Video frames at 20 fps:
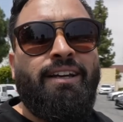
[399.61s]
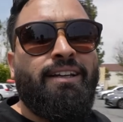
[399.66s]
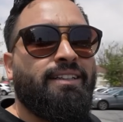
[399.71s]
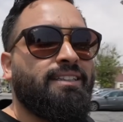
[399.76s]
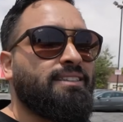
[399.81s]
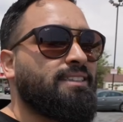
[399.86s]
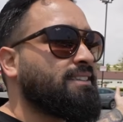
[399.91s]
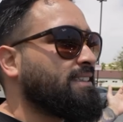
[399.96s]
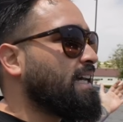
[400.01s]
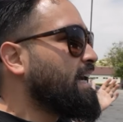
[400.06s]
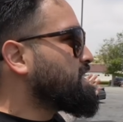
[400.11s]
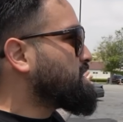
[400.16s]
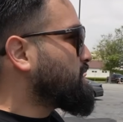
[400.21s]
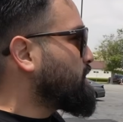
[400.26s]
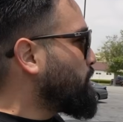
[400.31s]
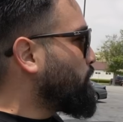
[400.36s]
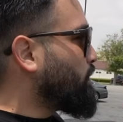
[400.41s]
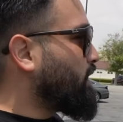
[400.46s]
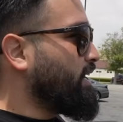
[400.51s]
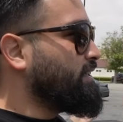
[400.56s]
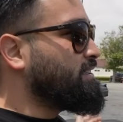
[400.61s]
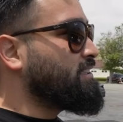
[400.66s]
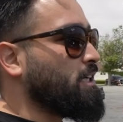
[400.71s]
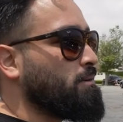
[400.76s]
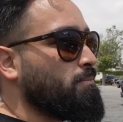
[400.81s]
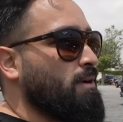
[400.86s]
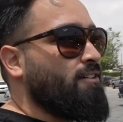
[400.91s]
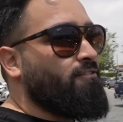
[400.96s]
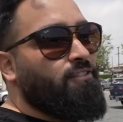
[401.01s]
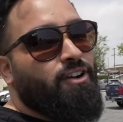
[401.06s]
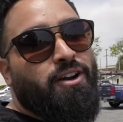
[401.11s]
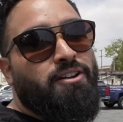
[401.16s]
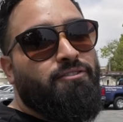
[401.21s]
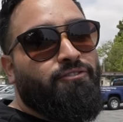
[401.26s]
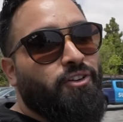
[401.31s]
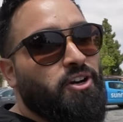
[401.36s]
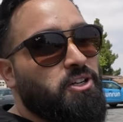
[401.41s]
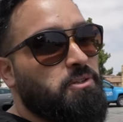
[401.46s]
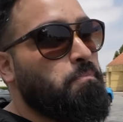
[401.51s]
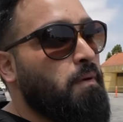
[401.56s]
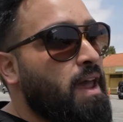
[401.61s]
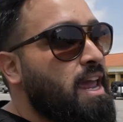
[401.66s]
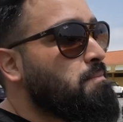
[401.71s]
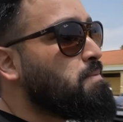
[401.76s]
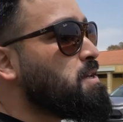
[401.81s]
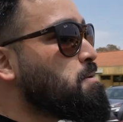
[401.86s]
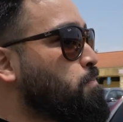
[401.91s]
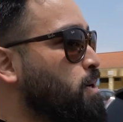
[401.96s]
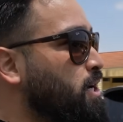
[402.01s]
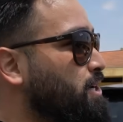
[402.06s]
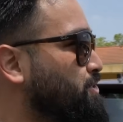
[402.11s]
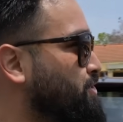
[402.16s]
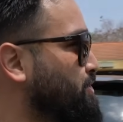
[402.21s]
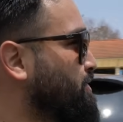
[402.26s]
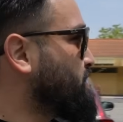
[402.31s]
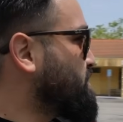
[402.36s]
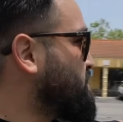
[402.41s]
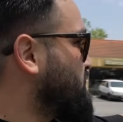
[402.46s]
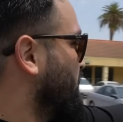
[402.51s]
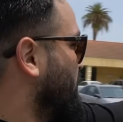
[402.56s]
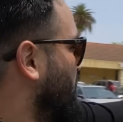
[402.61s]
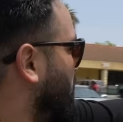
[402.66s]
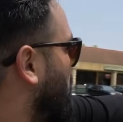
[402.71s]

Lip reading: this is actually where I took my very first baby pictures.